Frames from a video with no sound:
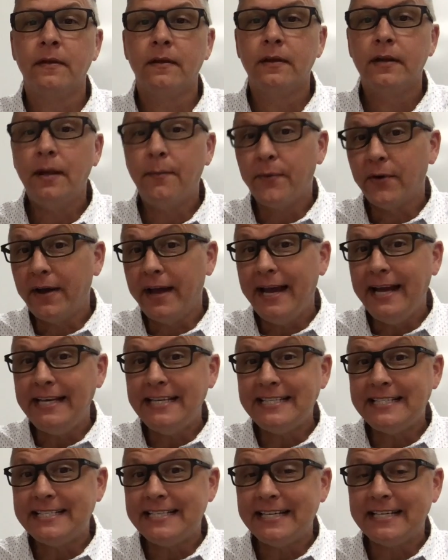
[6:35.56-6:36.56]
Number
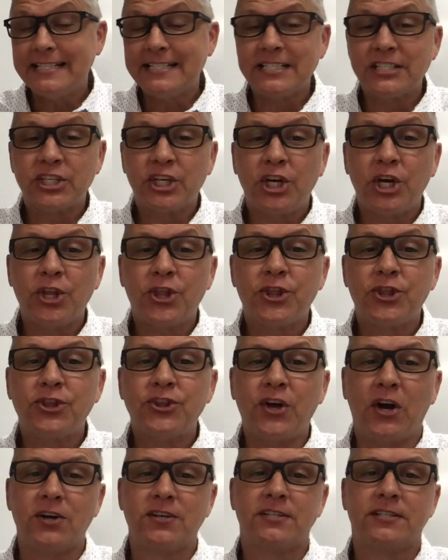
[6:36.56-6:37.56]
86 is
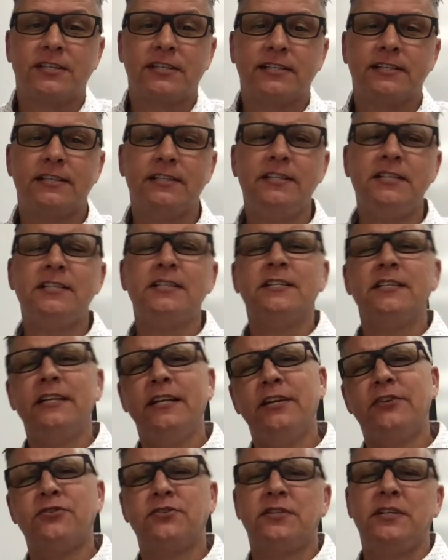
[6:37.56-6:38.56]
catharsis. And this is an
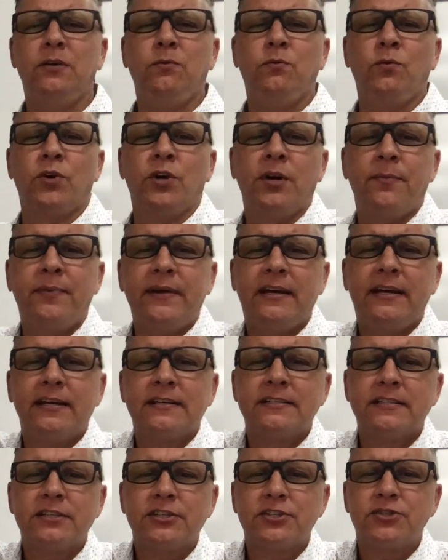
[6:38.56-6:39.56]
interesting word
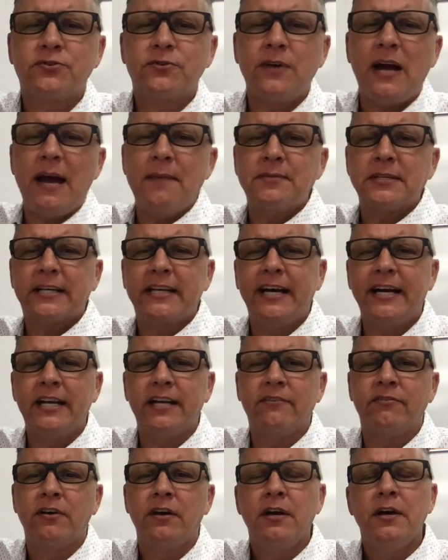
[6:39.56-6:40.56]
because it describes a kind
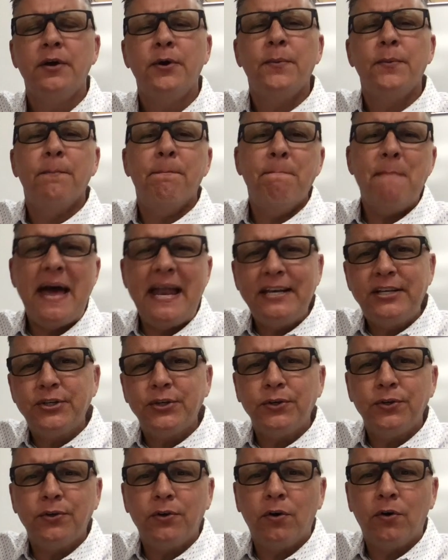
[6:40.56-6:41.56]
of
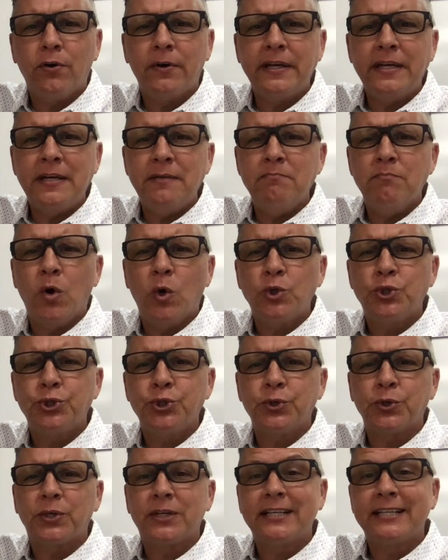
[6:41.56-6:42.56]
mental or
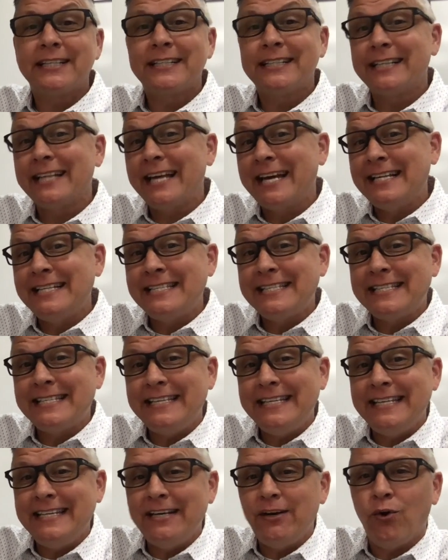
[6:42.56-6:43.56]
emotional
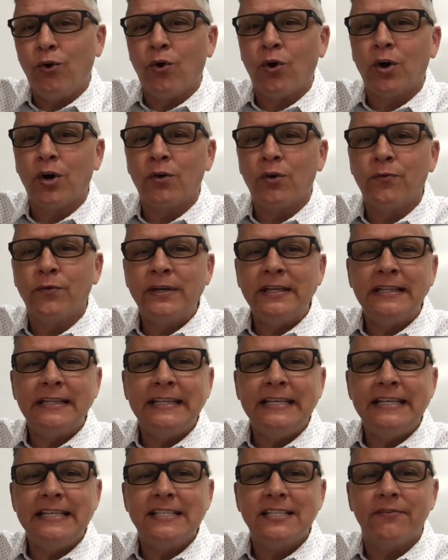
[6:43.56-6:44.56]
cleansing or
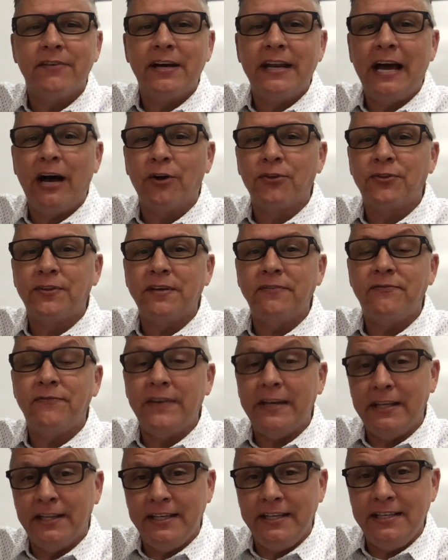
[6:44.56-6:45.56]
release of unhealthy
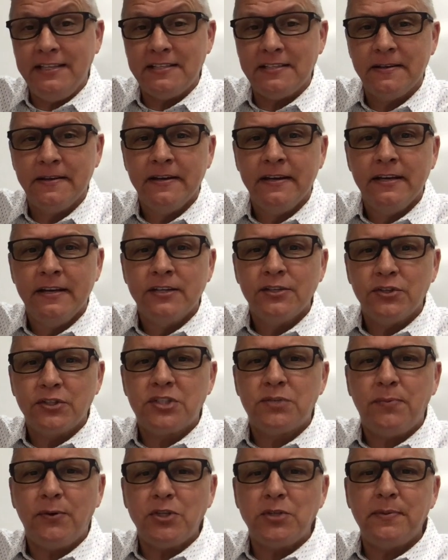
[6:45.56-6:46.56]
feelings. So it's
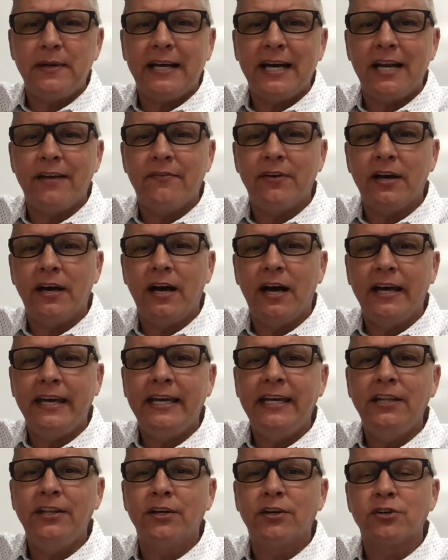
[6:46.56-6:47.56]
supposed to be kind of a
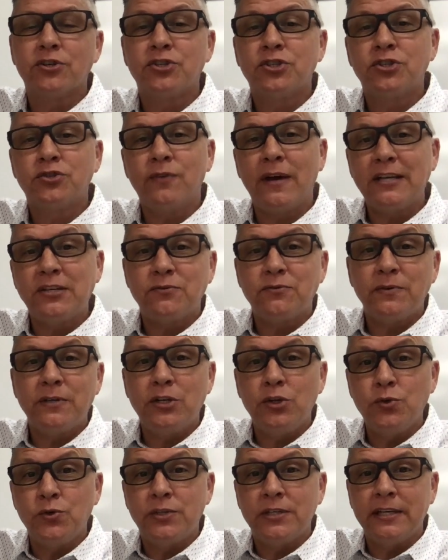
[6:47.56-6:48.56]
healing or
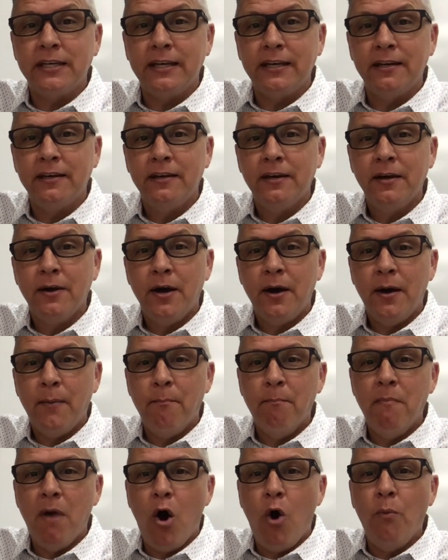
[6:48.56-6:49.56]
stress-reducing
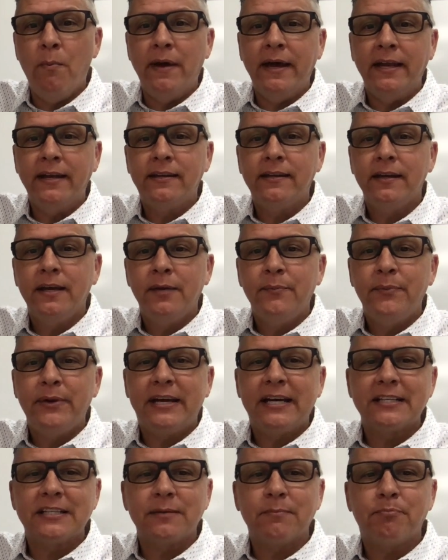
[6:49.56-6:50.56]
moment
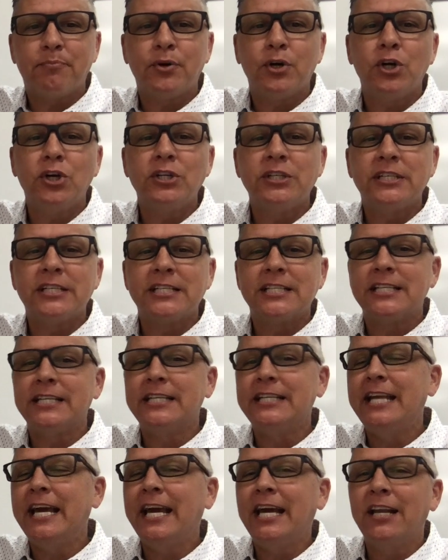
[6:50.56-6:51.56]
because it purges the
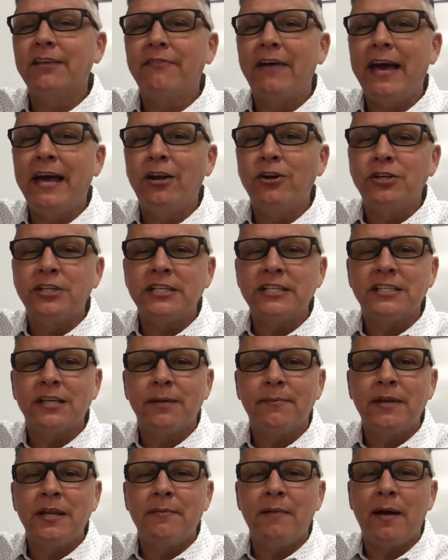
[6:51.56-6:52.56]
negative energy
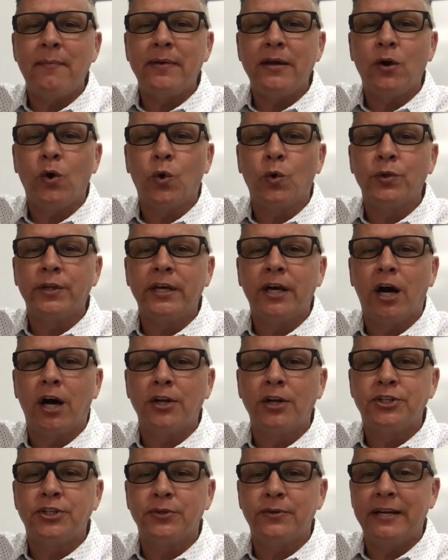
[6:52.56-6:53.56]
somebody might be holding
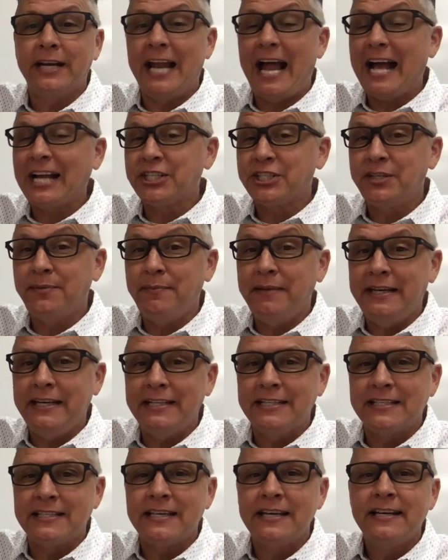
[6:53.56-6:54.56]
on to. And it actually
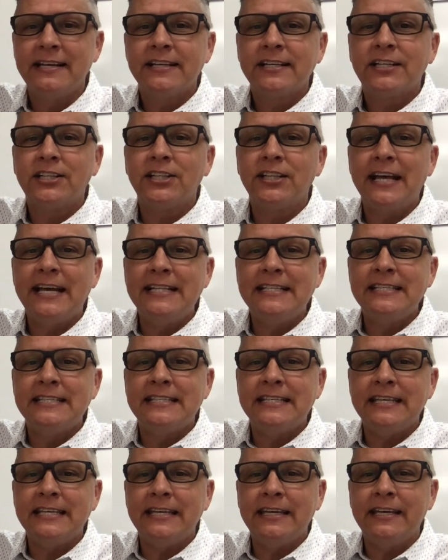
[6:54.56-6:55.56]
means
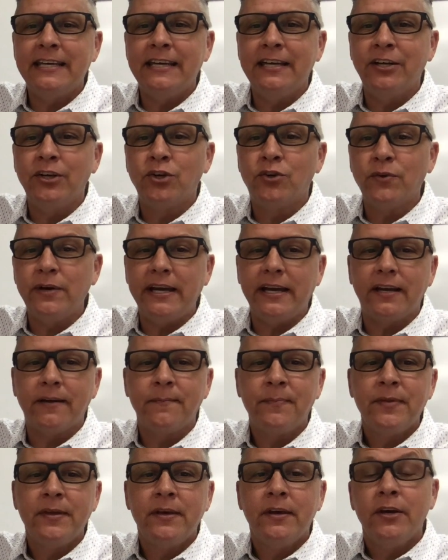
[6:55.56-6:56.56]
cleansing in Greek.
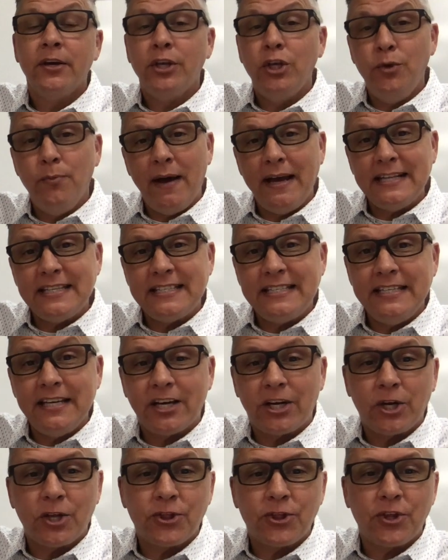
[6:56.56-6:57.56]
You might see a
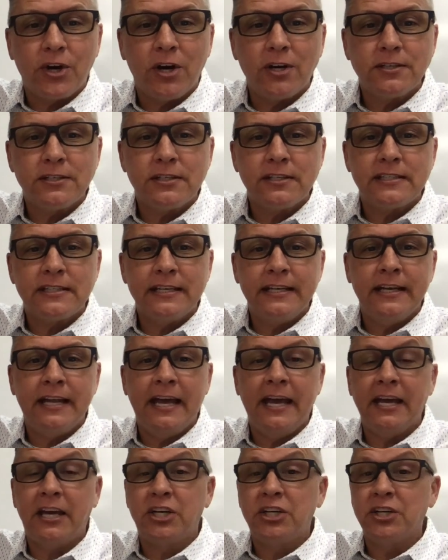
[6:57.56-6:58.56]
catharsis in
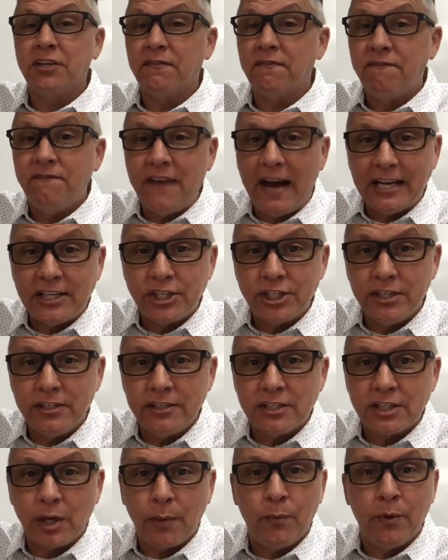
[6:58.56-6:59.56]
a
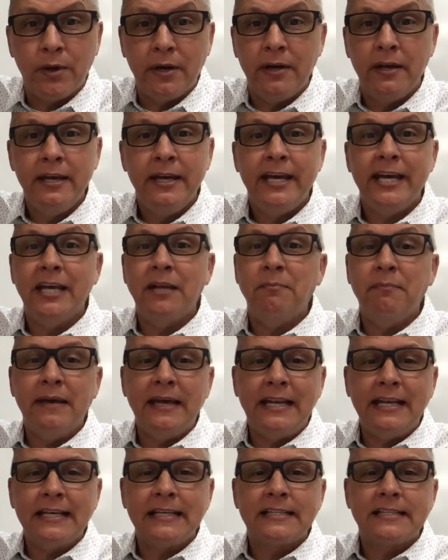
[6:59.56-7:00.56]
confession, someone
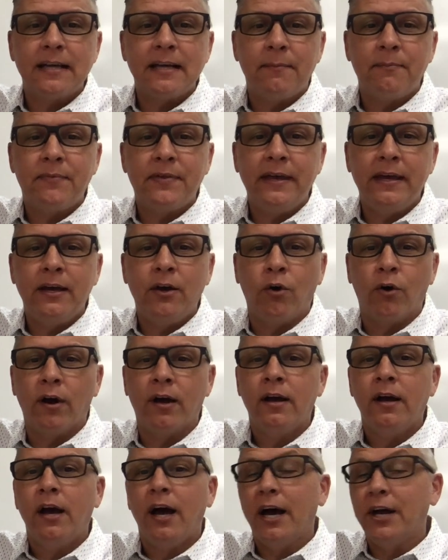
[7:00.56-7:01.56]
admitting something,
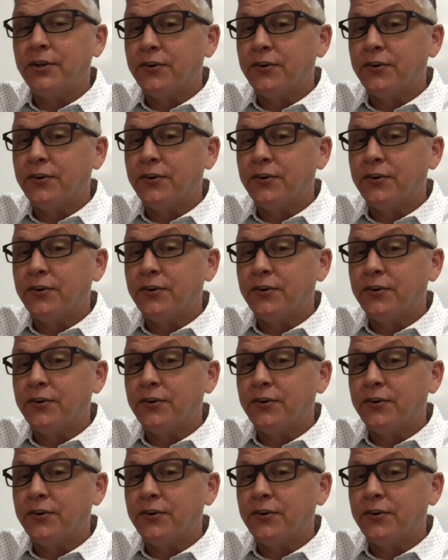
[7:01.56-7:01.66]
or a